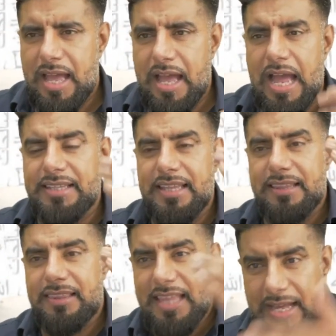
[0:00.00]
And
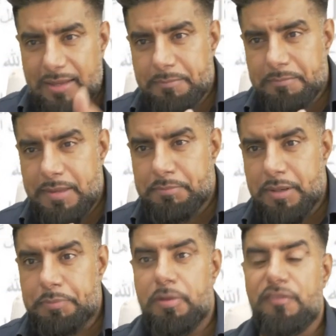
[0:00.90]
then that
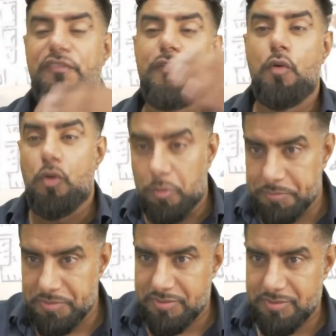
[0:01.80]
member
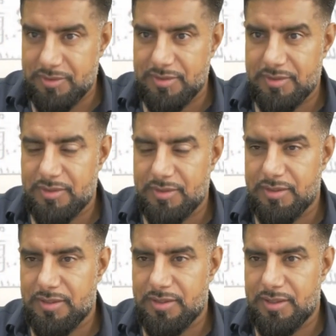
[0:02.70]
performs
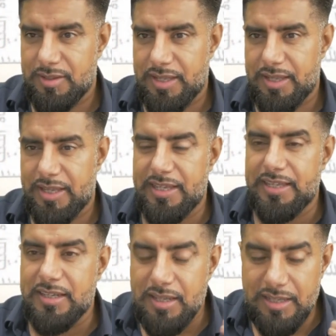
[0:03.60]

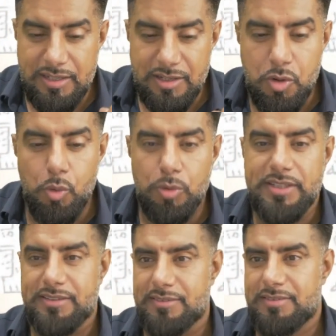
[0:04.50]
in
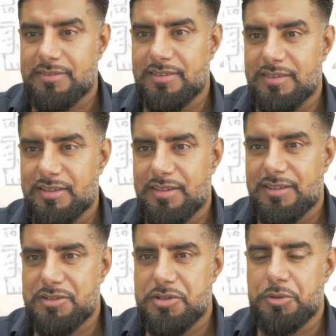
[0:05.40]
accordance
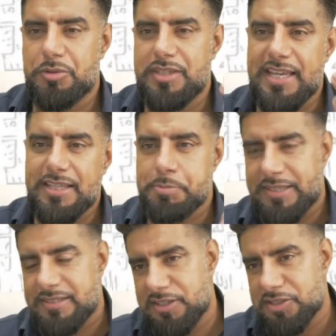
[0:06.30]
to the
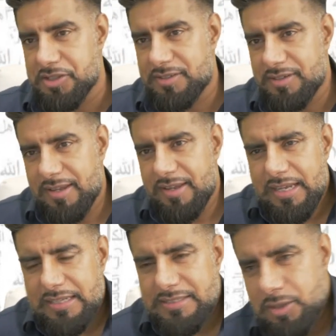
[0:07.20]
expectation.
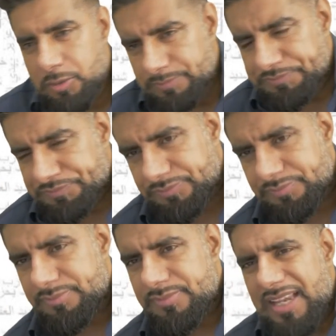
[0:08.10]
So
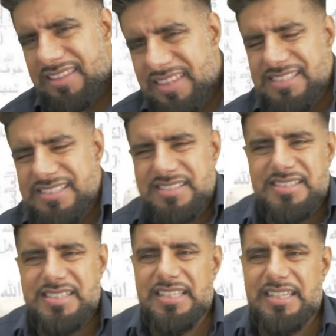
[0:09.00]
this
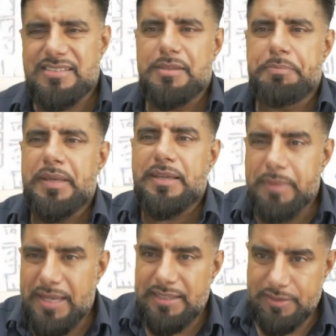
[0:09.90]
is seen as the
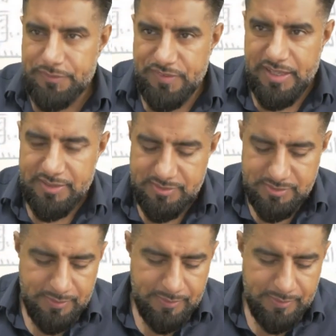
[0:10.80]
Pygmalion effect.